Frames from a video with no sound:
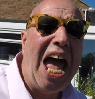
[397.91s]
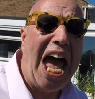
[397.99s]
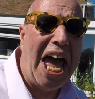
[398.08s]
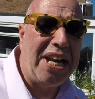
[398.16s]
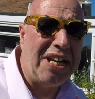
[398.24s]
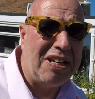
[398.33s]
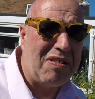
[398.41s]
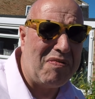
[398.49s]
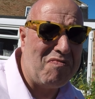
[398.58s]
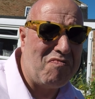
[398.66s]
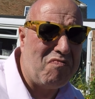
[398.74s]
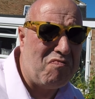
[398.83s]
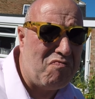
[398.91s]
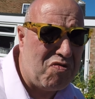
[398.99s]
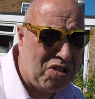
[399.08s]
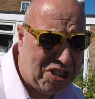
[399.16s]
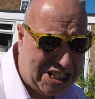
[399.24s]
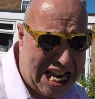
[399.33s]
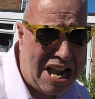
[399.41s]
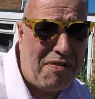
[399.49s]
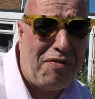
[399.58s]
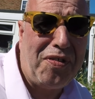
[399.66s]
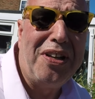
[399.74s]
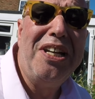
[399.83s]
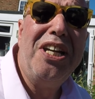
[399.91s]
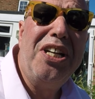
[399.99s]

and staff